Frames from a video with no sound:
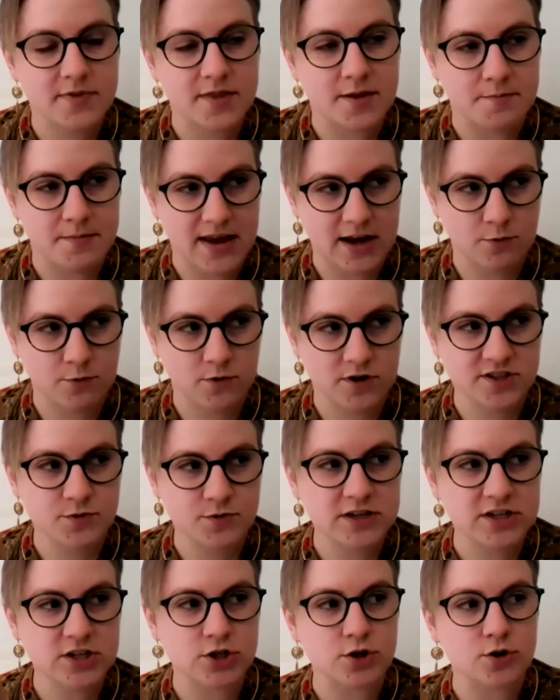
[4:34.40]
main ones
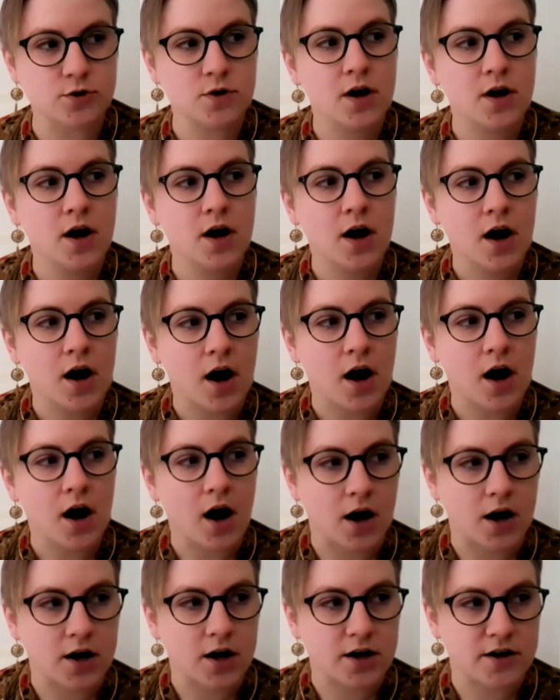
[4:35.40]
we do
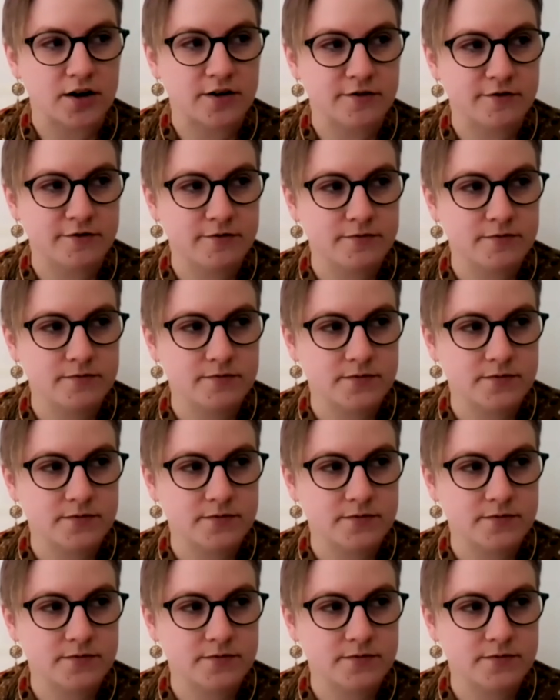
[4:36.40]
are